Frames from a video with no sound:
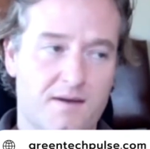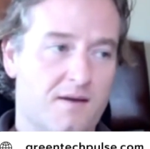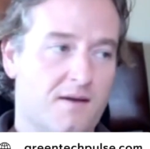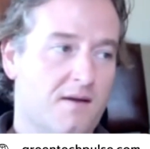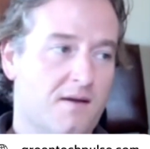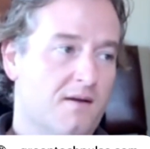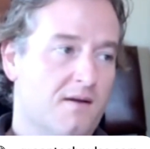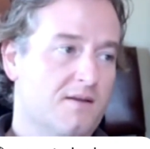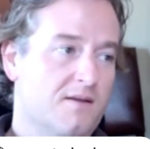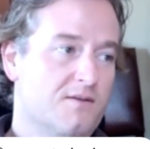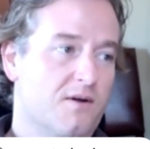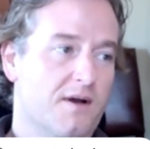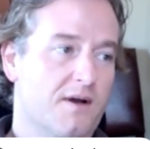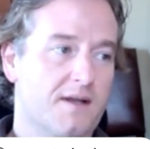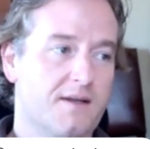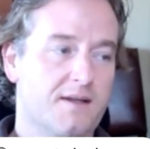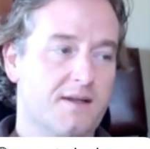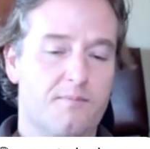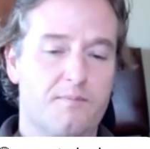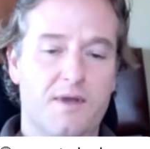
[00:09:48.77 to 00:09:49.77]
So I ended
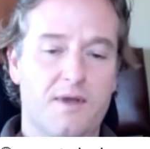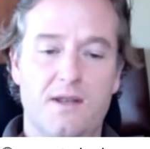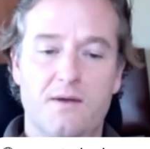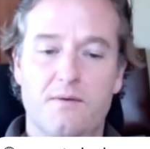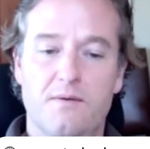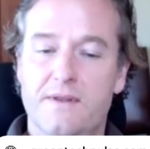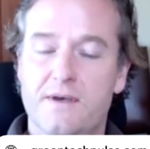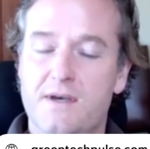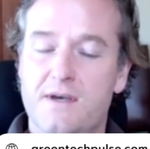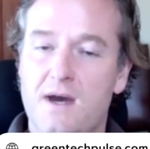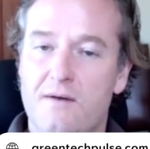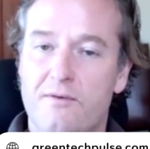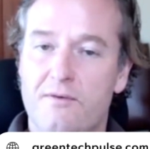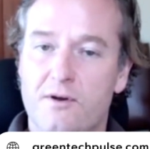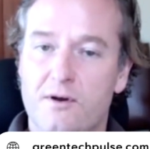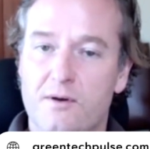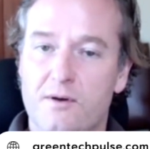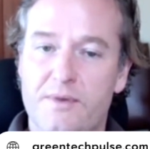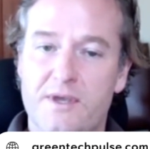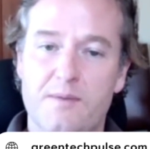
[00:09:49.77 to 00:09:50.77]
up meeting with the
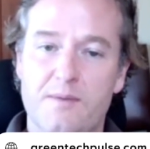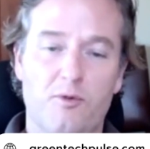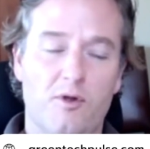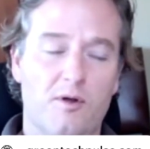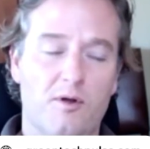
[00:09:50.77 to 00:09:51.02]
governor, people on